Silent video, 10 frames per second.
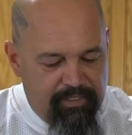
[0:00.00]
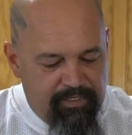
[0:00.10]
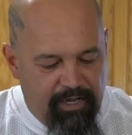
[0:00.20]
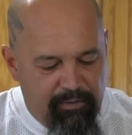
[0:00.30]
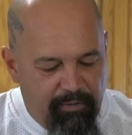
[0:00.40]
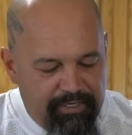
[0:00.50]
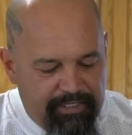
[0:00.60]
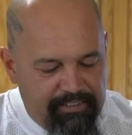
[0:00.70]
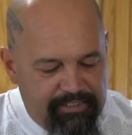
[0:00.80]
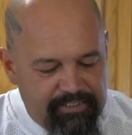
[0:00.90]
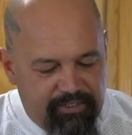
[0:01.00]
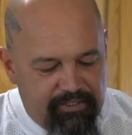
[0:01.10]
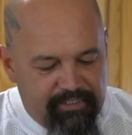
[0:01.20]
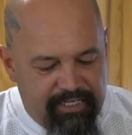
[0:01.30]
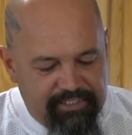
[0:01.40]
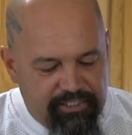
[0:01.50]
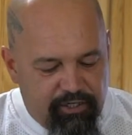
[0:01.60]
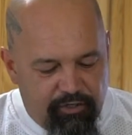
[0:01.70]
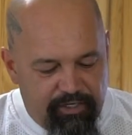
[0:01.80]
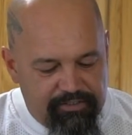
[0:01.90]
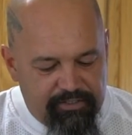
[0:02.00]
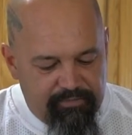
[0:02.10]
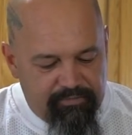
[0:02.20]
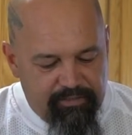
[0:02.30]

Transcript: Now we want to get these cooked nice and crisp.